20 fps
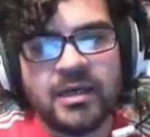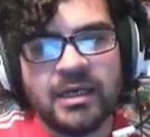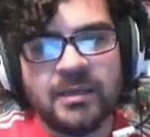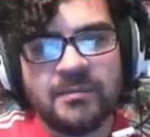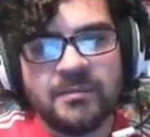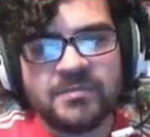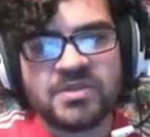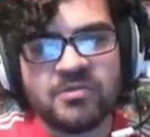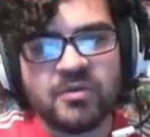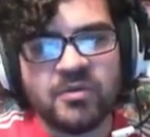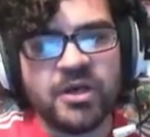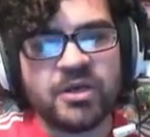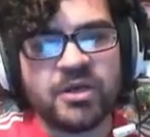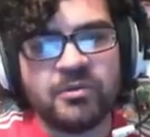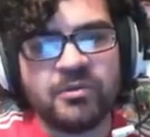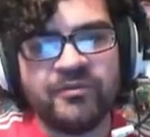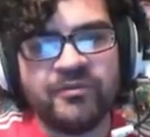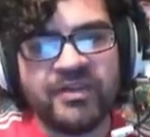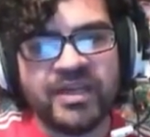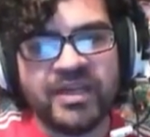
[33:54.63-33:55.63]
to work with
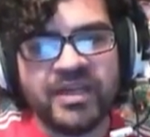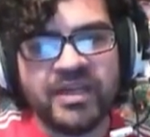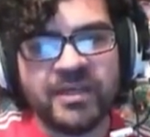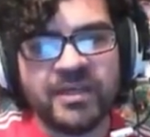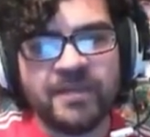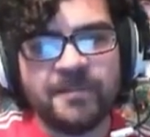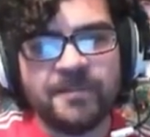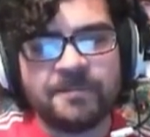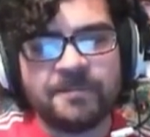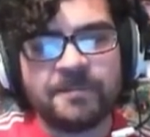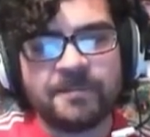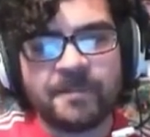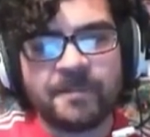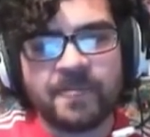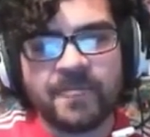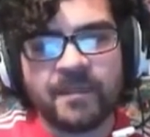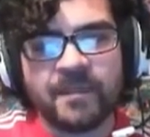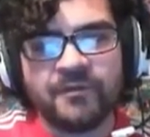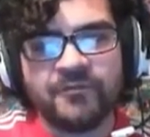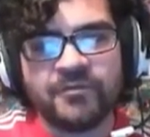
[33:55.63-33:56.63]
here.
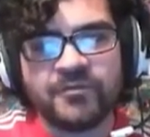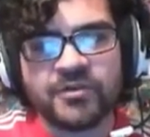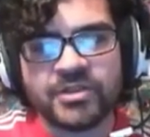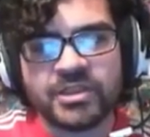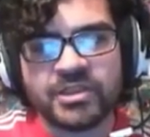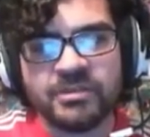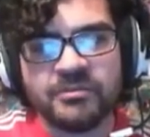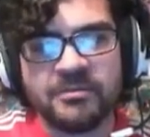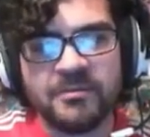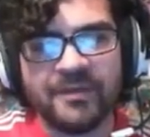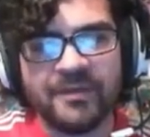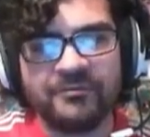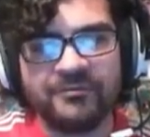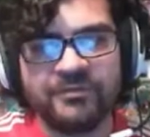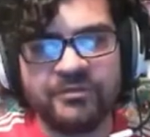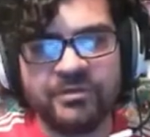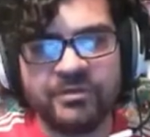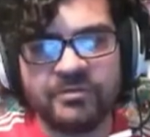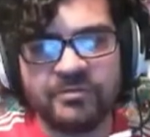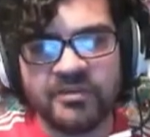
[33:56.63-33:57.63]
Unfortunately, we went through
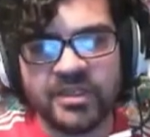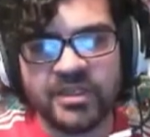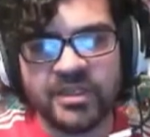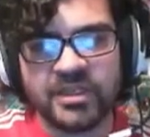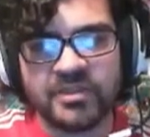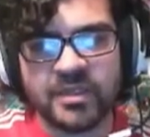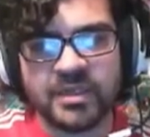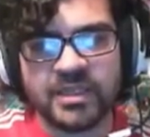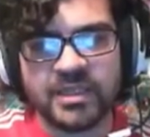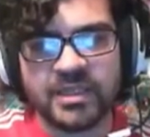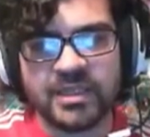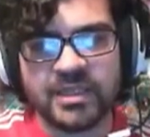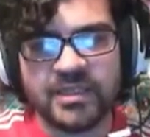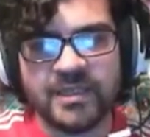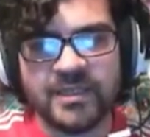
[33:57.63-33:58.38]
them really quickly.